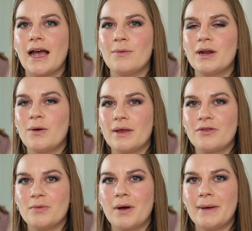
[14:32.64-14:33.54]
And when I went
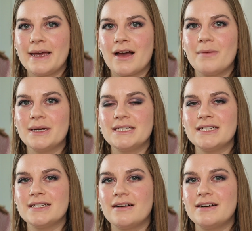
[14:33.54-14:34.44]
through my makeup, I
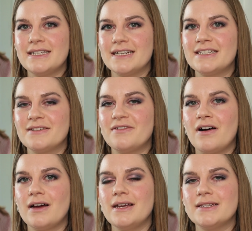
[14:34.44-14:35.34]
did
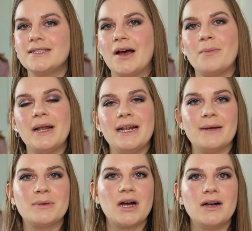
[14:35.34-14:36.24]
identify some
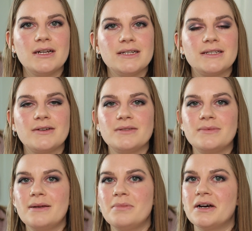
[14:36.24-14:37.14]
lip colours, so
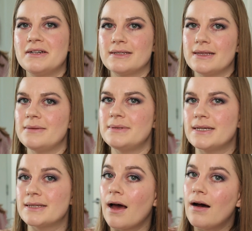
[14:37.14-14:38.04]
some lip liners and
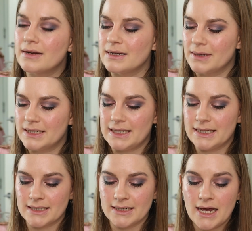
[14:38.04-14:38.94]
lipsticks that aren't in my
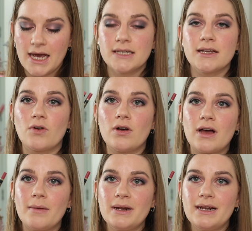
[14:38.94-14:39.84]
season. So I've got a
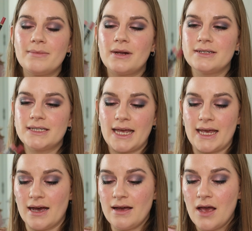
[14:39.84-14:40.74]
couple of lip liners
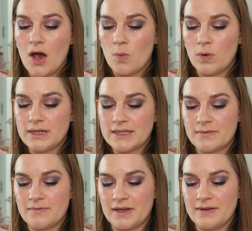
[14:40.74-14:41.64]
here. One is
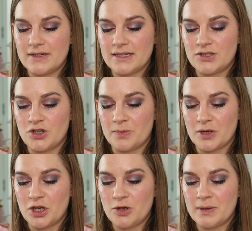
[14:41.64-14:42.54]
from Vieve and it's
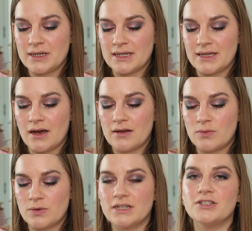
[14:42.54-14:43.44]
Stupid Cupid. The other
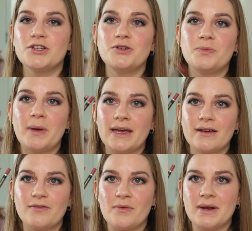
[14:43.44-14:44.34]
one is Nude
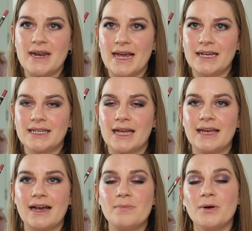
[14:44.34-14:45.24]
Pink from NYX, and
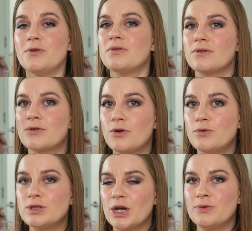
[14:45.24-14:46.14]
they are both
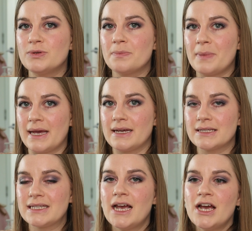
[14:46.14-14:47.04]
cool toned
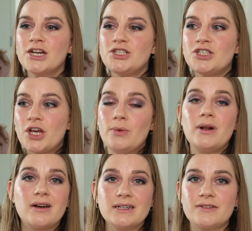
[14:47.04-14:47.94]
pinks. too
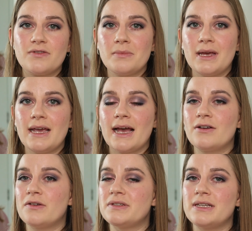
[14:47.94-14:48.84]
light for me and
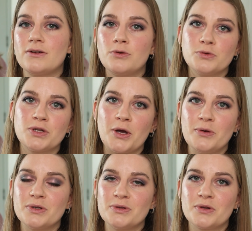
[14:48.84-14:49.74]
obviously cool
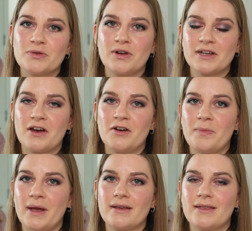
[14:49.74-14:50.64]
toned, not the right kind of
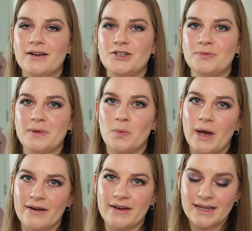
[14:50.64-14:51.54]
pink that I should be
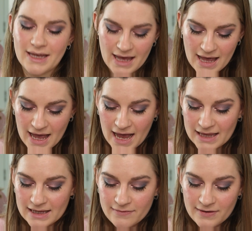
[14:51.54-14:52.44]
wearing.
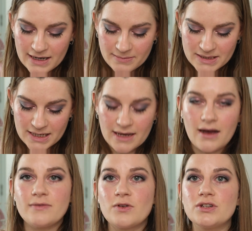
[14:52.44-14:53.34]
And then for lipstick,
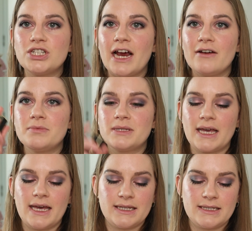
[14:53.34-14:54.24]
I've got Cherub's
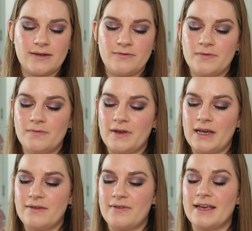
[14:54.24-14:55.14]
Kiss from
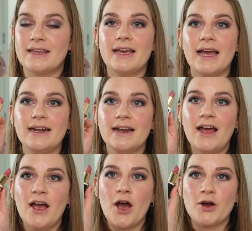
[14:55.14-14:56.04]
Vieve, again
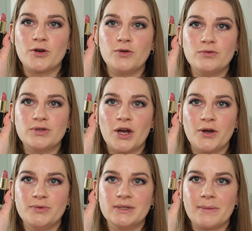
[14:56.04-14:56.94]
a cool
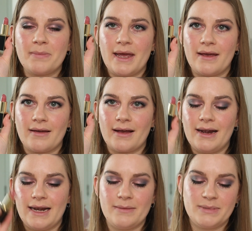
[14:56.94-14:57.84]
toned pink
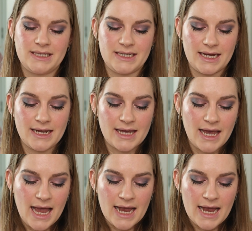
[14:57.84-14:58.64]
lipstick.